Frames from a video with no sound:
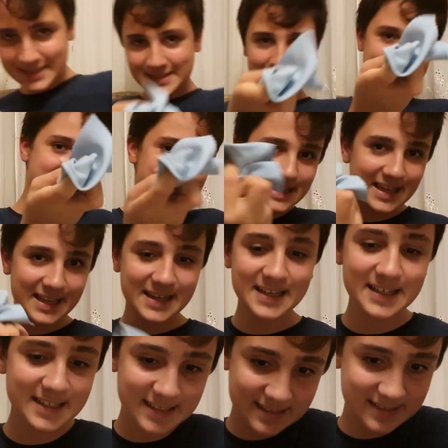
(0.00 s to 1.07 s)
This again.
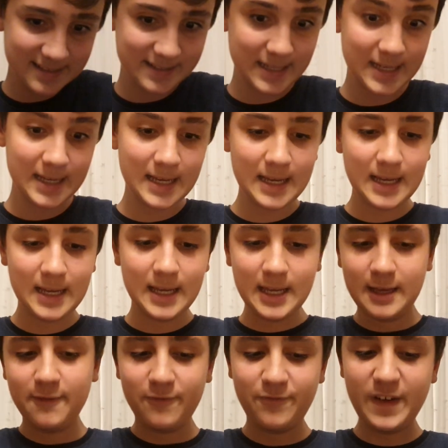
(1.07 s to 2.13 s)

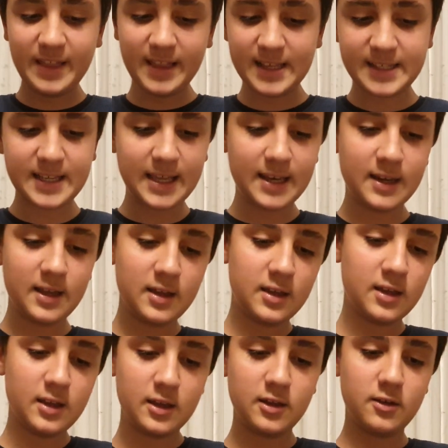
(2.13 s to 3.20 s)
Fit this in.
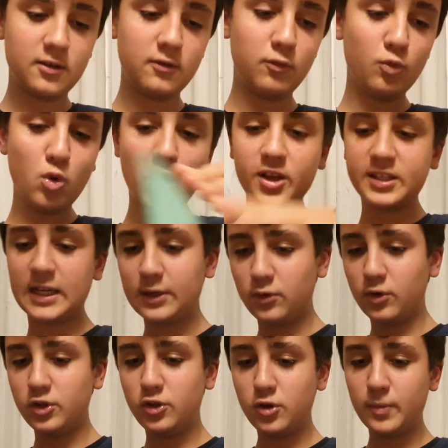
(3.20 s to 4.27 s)
Won't annoy
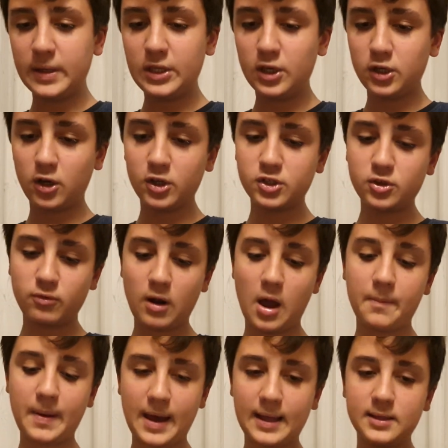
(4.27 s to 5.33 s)
you when you close your
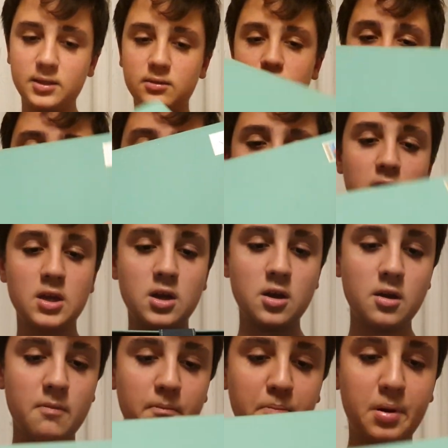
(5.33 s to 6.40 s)
iPad.
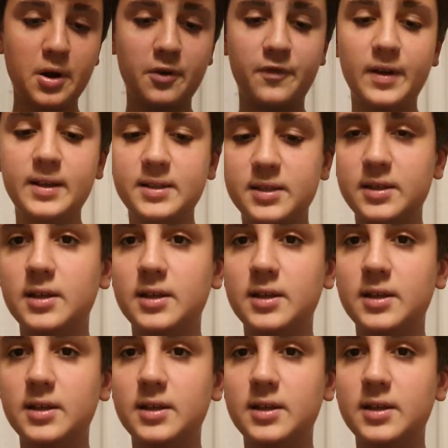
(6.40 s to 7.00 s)
Perfect.